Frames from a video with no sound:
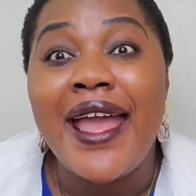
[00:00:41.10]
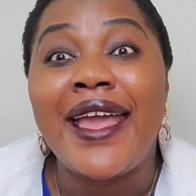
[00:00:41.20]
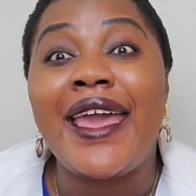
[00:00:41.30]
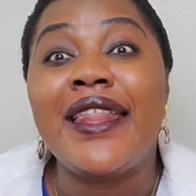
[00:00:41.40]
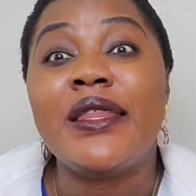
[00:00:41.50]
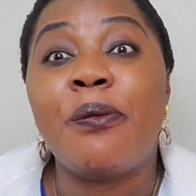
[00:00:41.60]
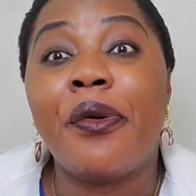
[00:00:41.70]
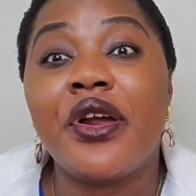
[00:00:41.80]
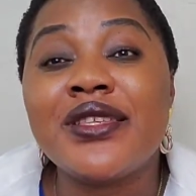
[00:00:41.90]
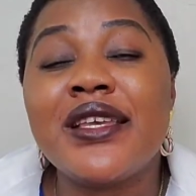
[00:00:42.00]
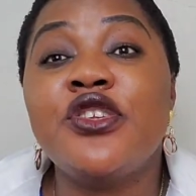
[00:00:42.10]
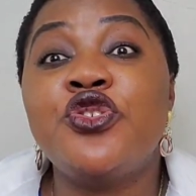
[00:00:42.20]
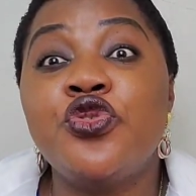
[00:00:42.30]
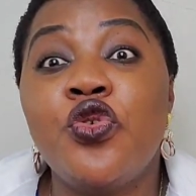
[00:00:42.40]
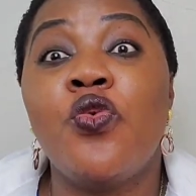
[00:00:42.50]
Can the person
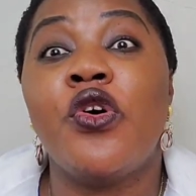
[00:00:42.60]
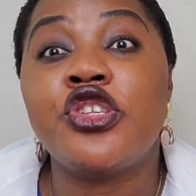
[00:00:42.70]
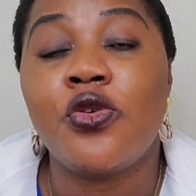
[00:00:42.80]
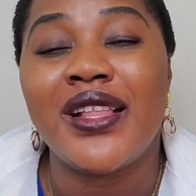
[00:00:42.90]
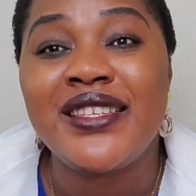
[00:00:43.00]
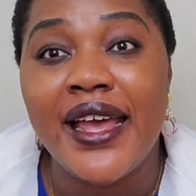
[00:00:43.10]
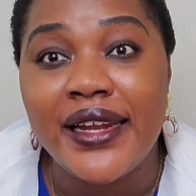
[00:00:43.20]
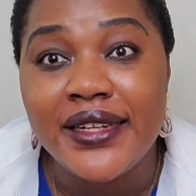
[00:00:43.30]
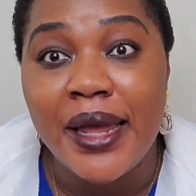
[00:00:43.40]
do what you are telling